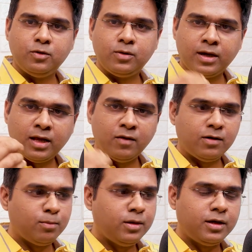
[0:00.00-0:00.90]
you can
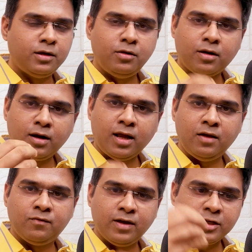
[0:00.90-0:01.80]
ever make in your life,